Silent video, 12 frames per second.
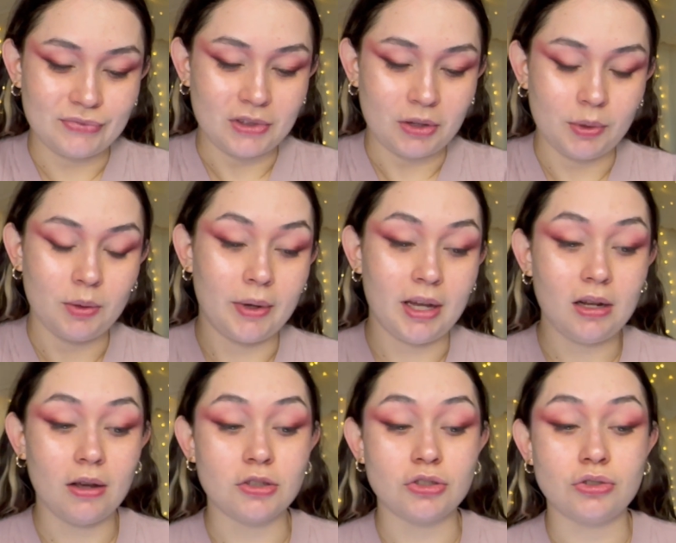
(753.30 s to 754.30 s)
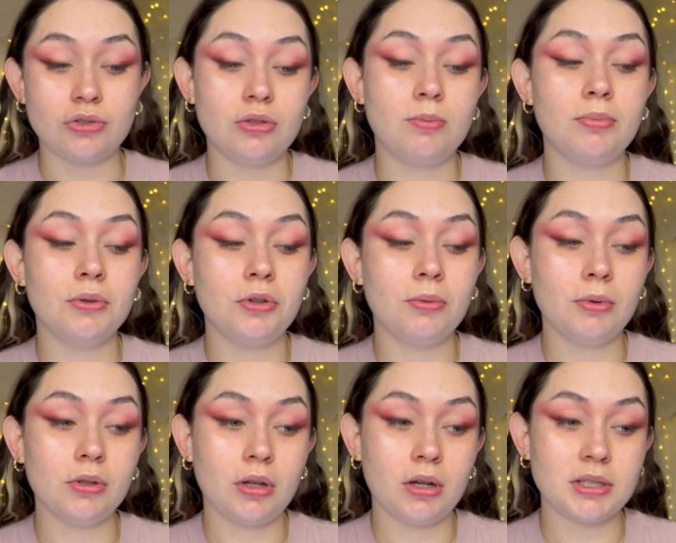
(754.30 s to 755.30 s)
we wait a super duper
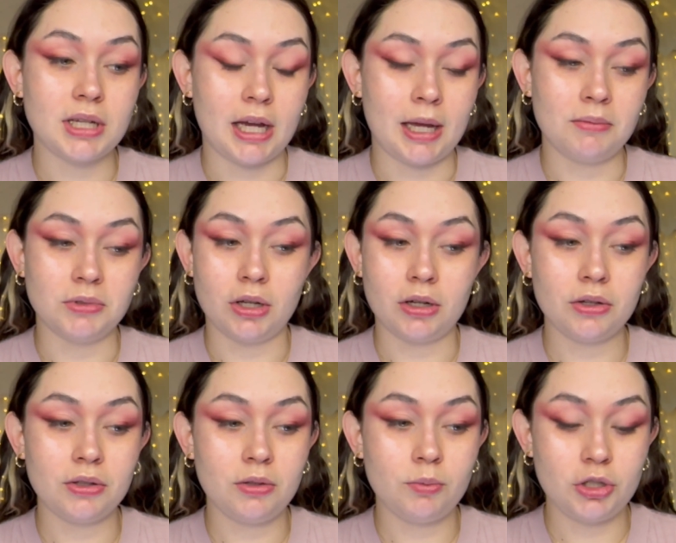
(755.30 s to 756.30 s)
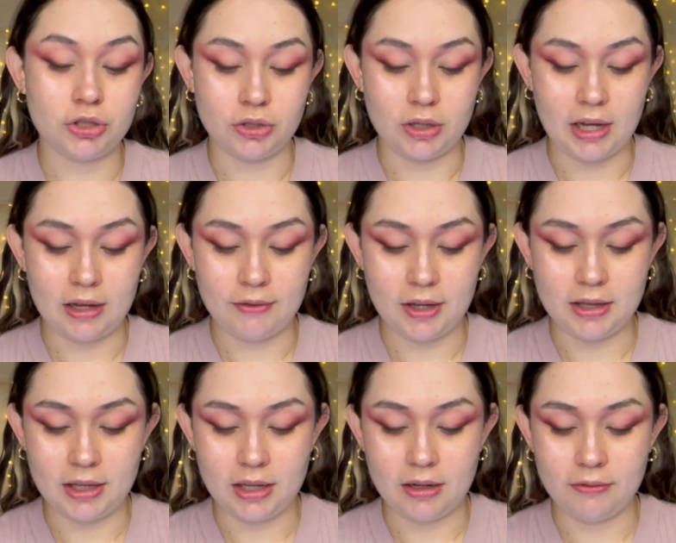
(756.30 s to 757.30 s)
long time, longer than we should have. And
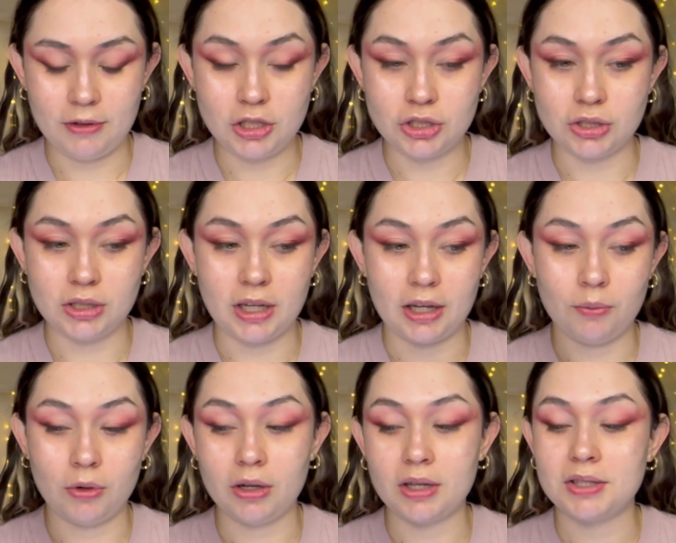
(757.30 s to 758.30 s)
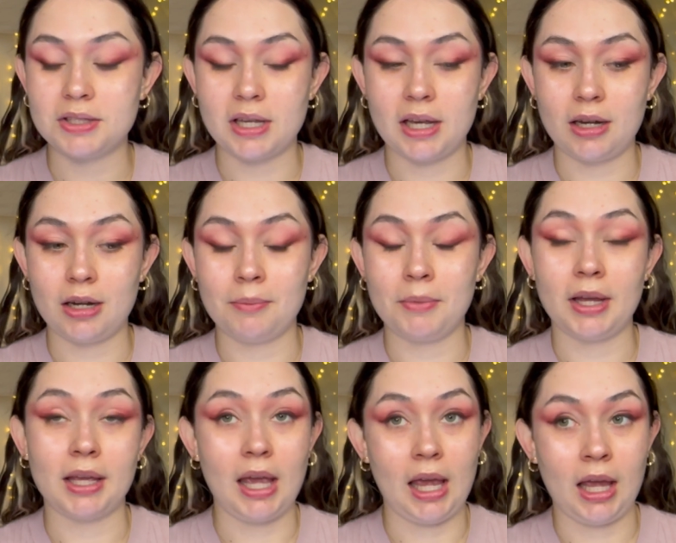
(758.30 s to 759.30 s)
then eventually I walk inside and I'm like,
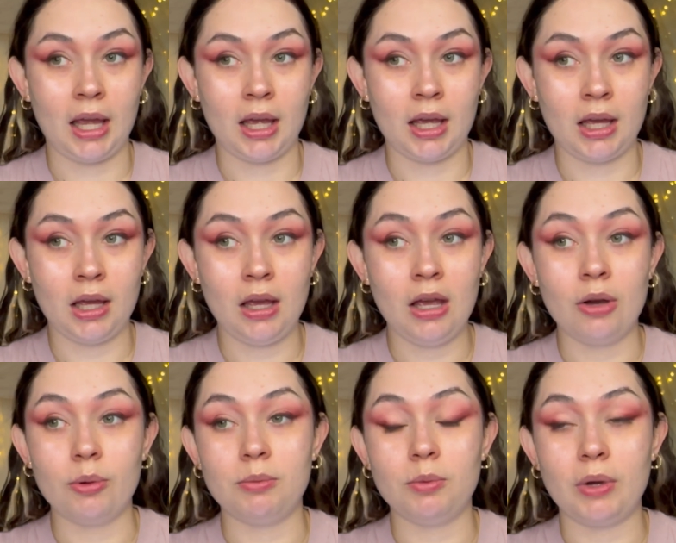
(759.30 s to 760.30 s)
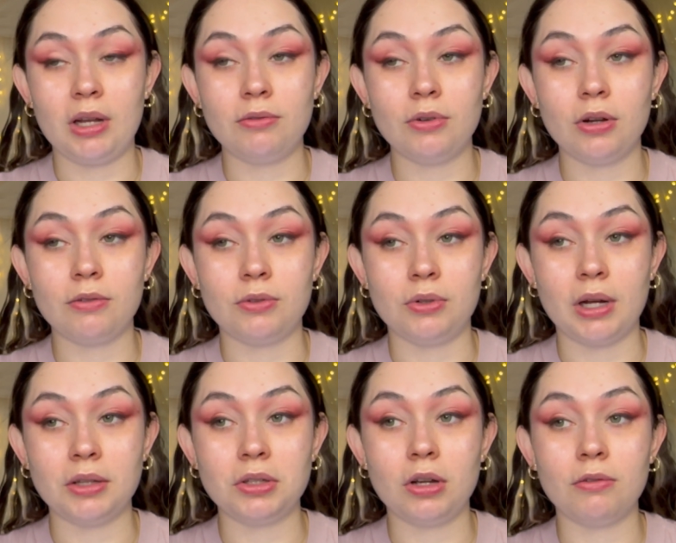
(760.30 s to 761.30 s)
hey, we've been waiting for our food
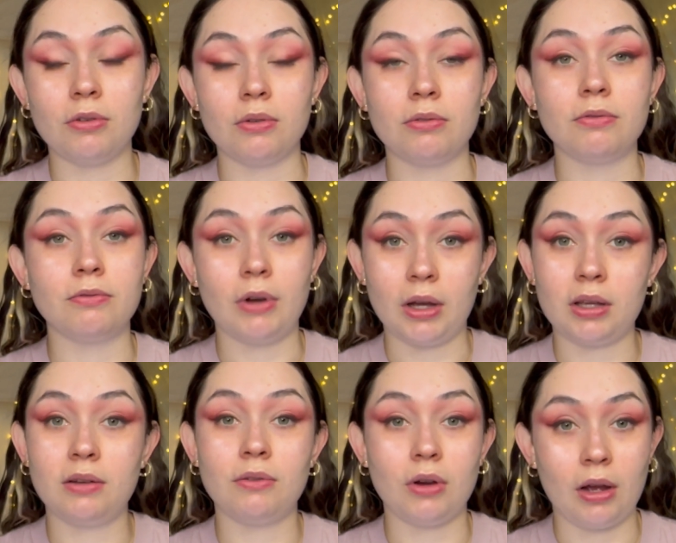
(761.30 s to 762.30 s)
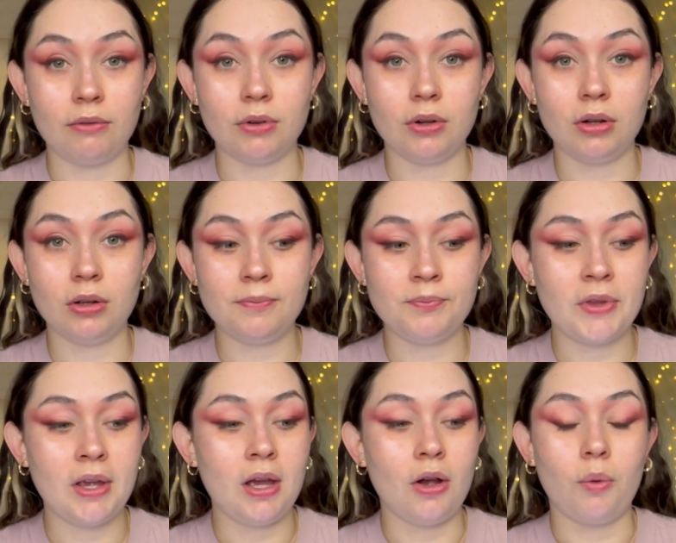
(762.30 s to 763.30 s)
out there for fucking forever.
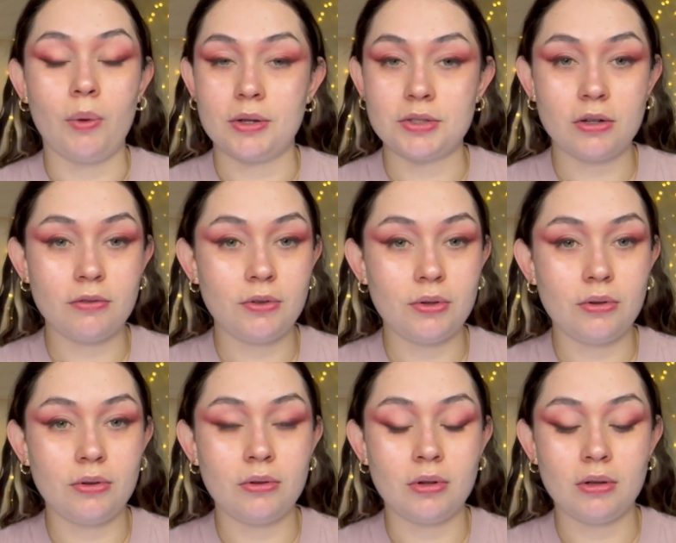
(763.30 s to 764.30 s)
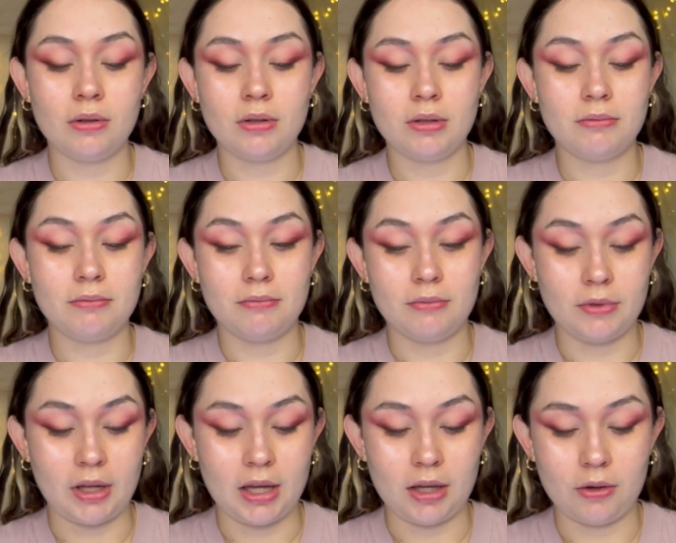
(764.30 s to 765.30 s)
Where's our food?
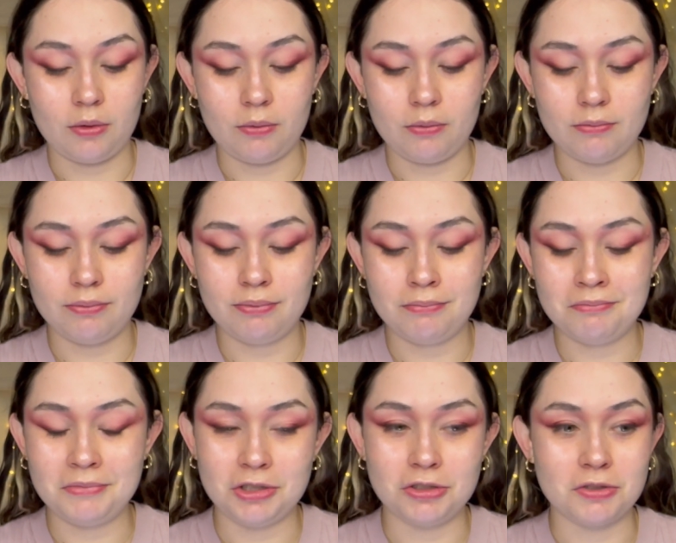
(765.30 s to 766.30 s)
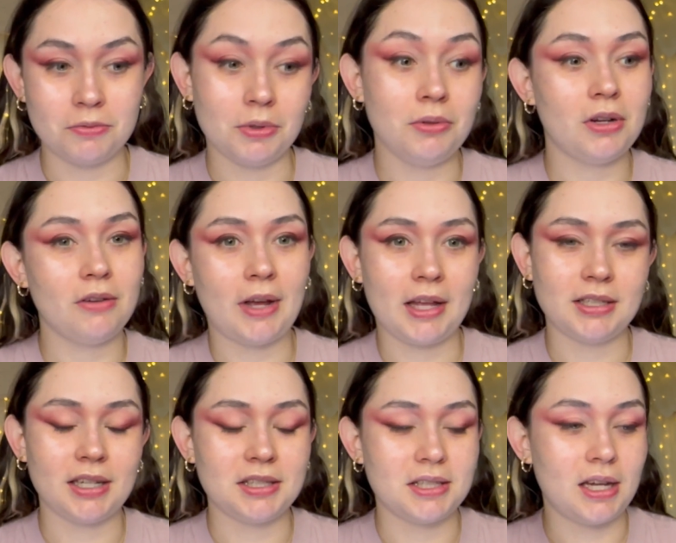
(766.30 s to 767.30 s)
Like, you just ruined our
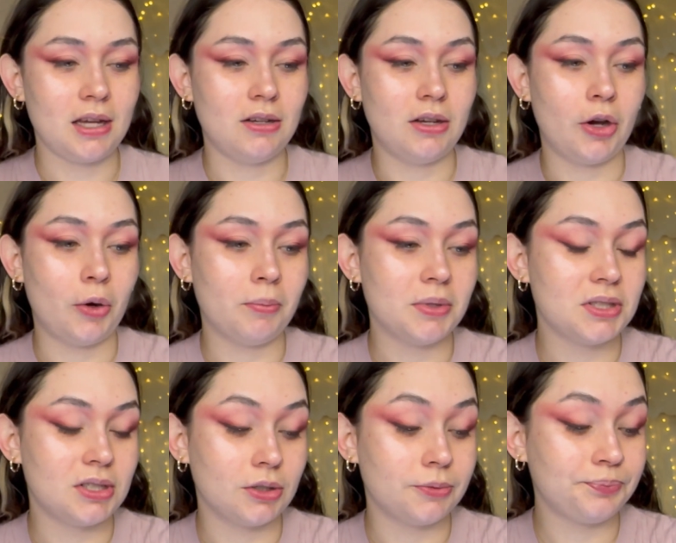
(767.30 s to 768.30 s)
Valentine's Day. No, but still.